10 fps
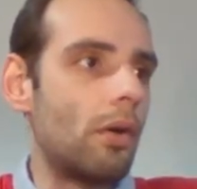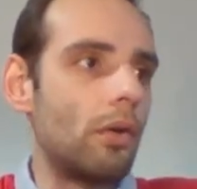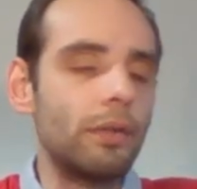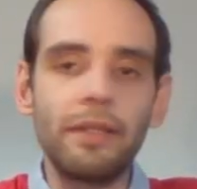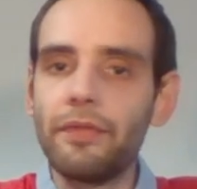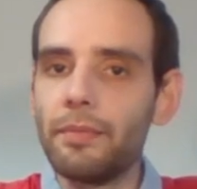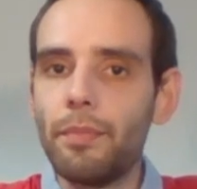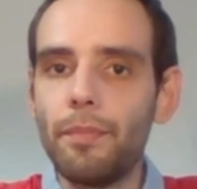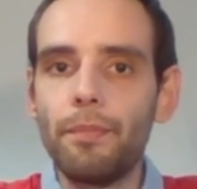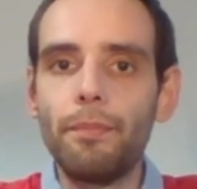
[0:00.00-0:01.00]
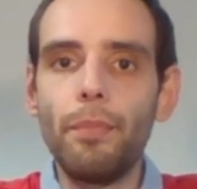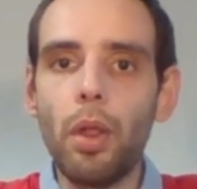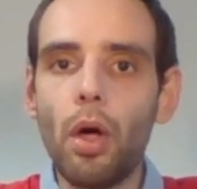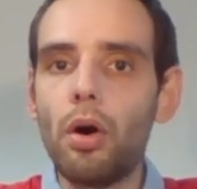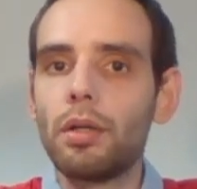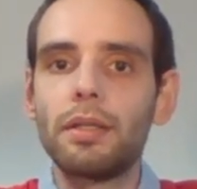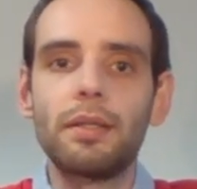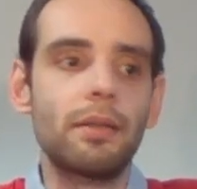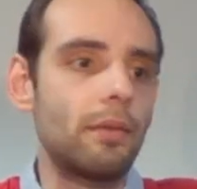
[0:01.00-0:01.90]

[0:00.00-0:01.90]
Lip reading: on different blogs,